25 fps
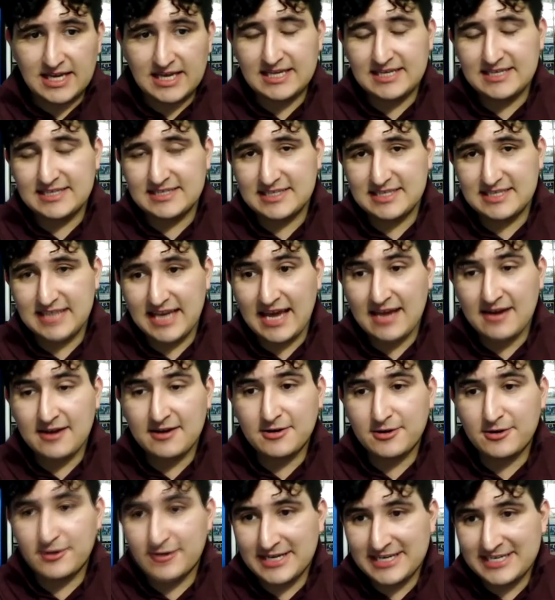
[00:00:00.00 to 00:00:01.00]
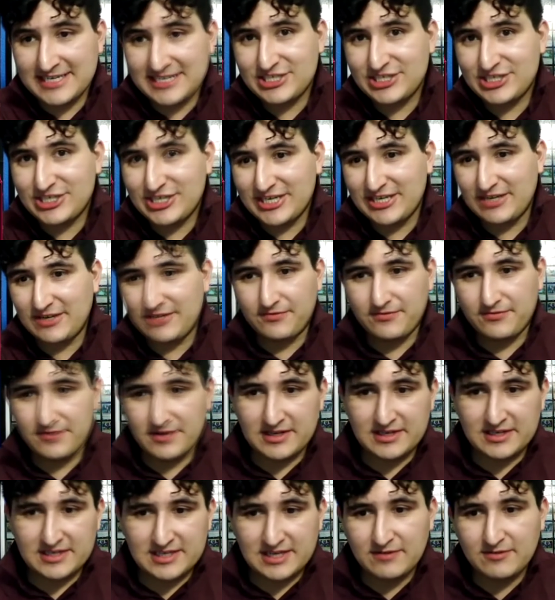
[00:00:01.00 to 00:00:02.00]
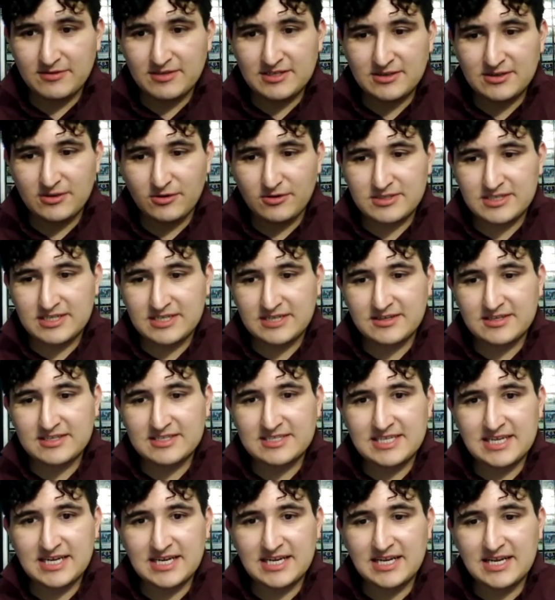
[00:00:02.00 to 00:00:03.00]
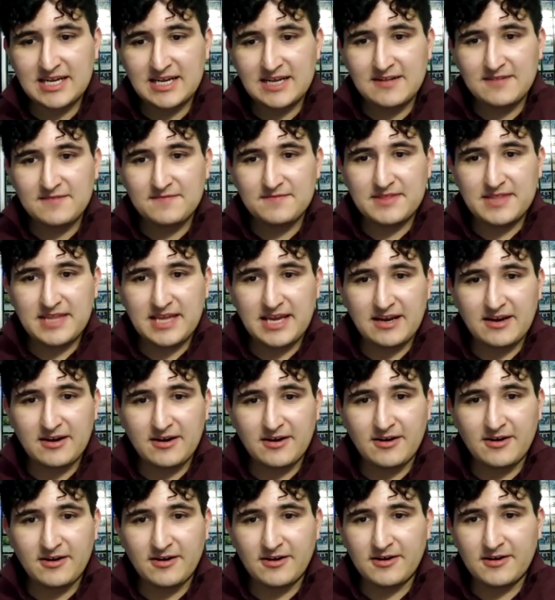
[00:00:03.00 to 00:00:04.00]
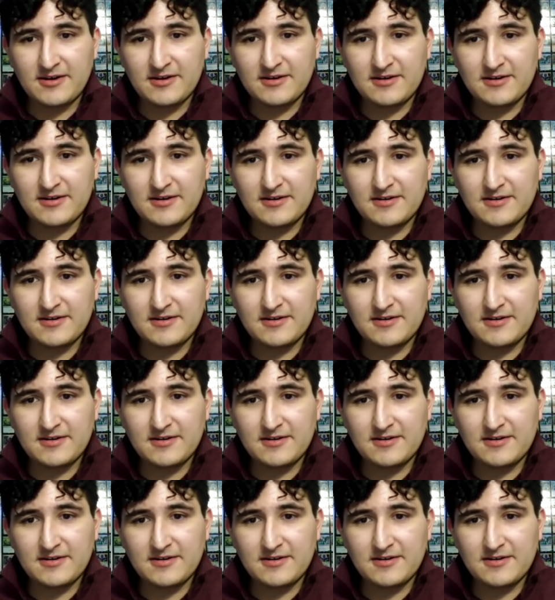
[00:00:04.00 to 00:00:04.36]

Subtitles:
He is the editor-in-chief. And Denry's whole deal is that they're